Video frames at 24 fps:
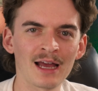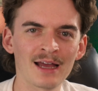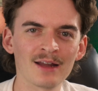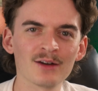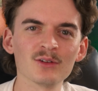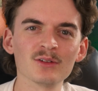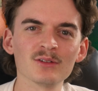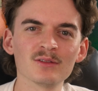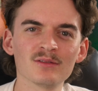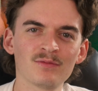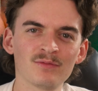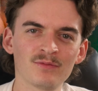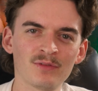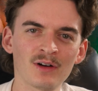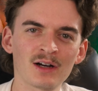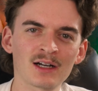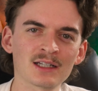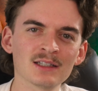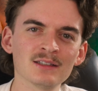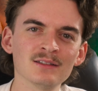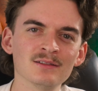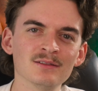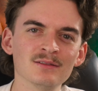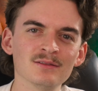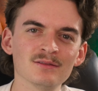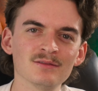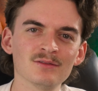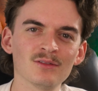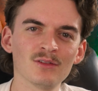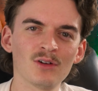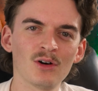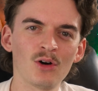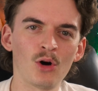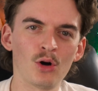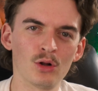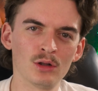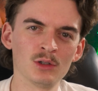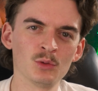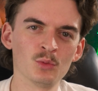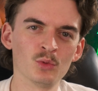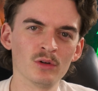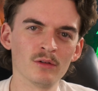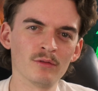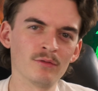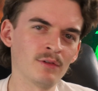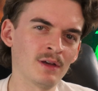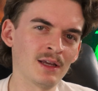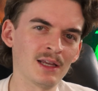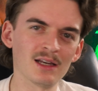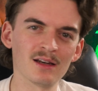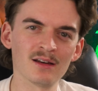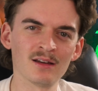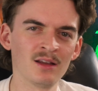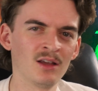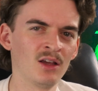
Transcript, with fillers: at a fucking Hollywood event.